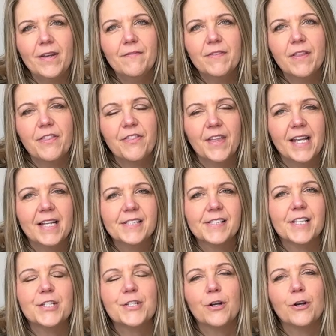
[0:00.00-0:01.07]
of the things
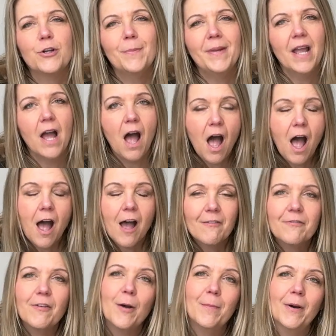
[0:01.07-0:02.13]
that turned me
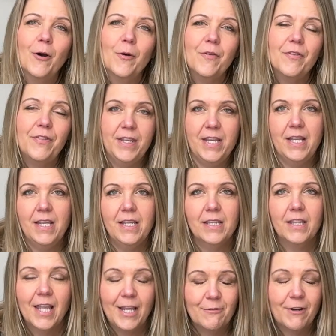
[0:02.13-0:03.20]
off about the
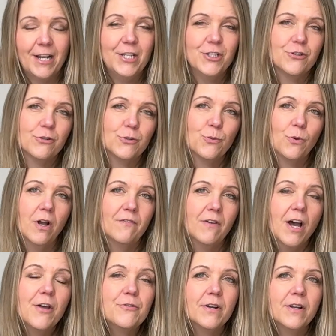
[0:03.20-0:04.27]
LightRanger
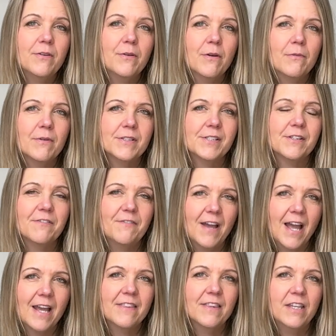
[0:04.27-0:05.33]
1200 was the
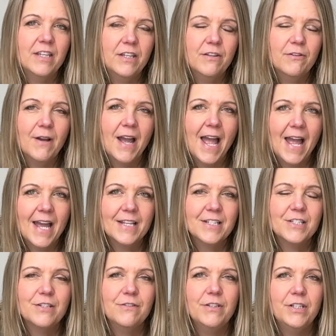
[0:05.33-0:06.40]
fact that you had
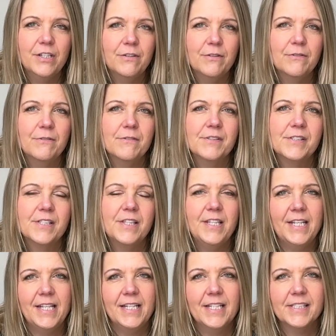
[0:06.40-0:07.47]
to use
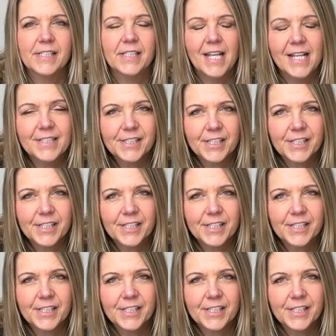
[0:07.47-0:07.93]
these lens